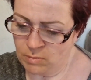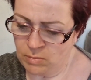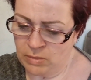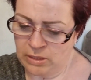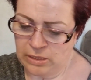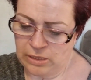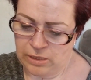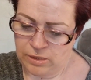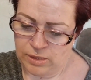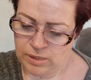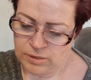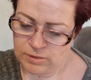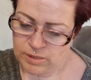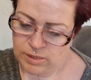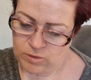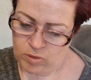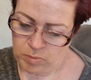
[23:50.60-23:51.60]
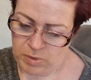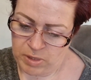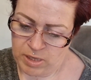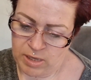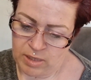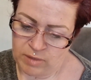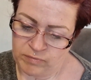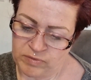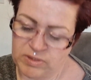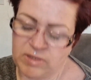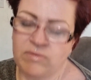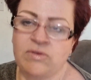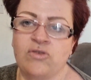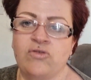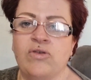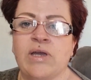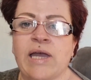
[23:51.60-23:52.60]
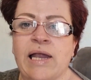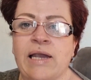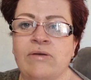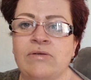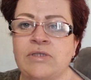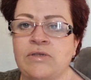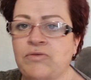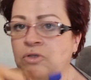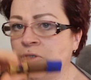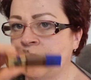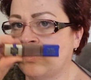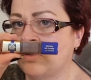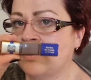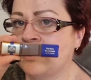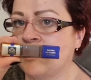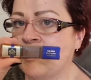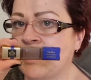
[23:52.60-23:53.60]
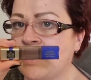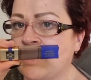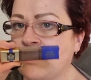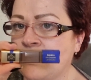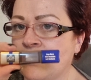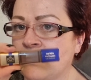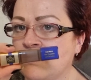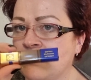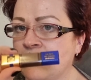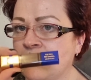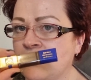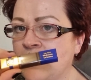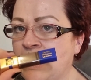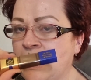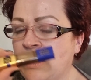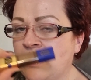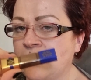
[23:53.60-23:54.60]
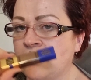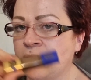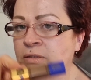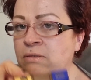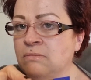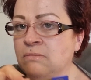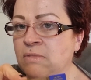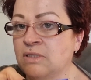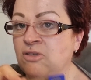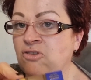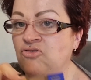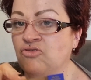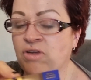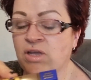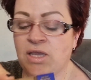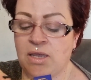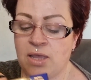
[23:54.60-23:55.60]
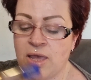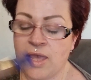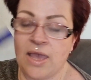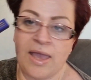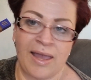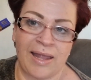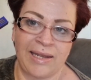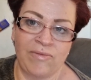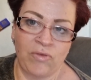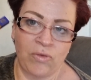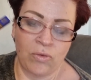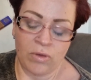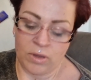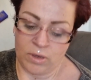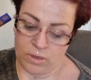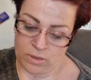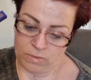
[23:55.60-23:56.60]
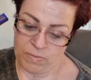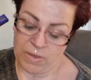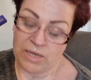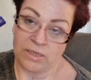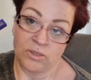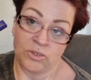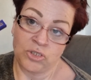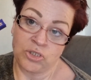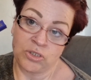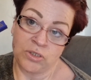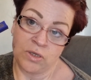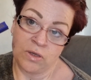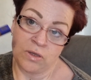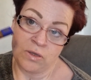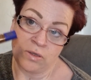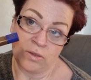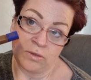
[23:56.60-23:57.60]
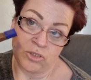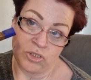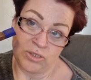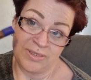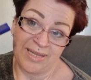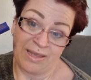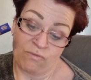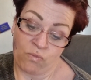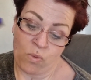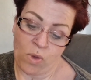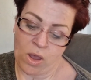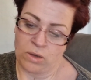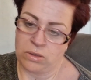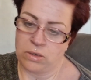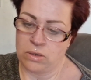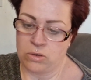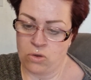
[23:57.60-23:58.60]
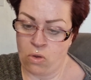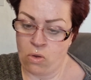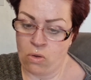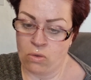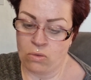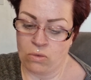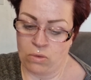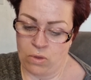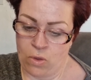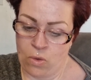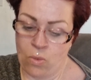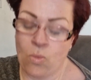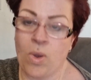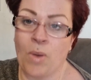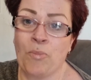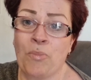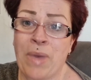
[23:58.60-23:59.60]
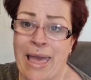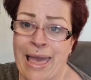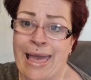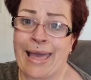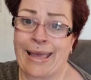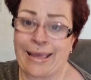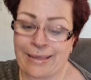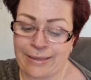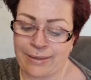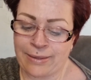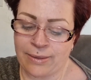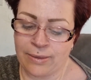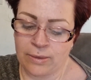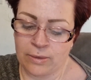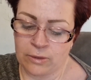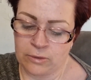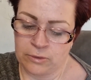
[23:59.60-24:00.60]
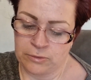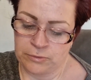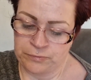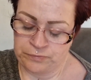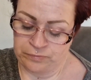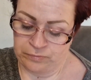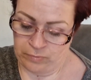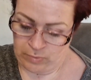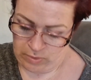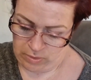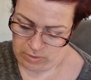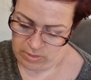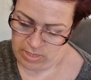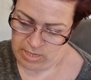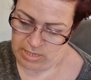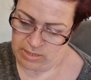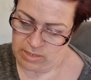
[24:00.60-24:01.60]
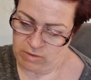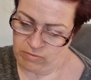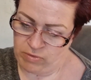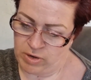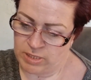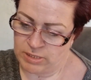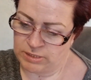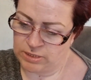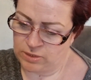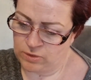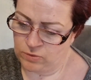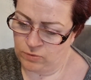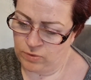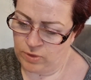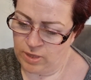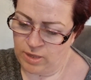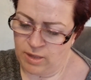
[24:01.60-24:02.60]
But yeah, they're not bad for 73 calories. You just want something little as a treat. And if you can manage to just have one and not one pack, then they're ideal.